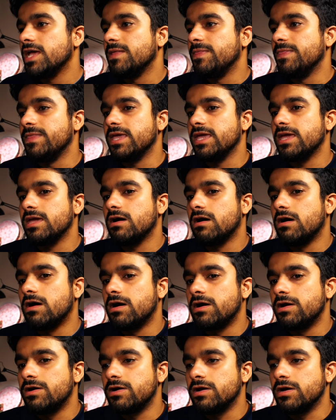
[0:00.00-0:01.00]
They
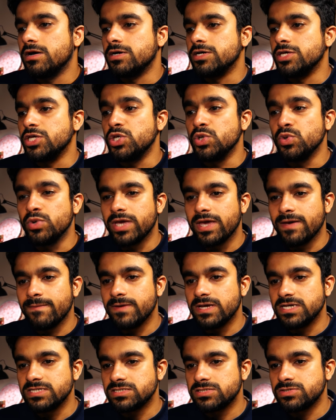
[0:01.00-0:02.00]
are a UK
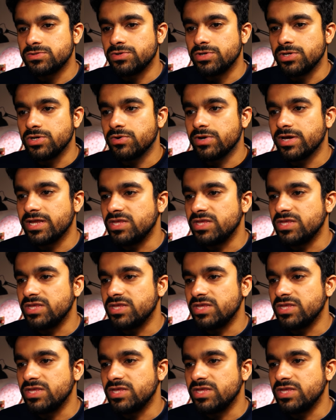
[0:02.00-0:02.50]
based studio,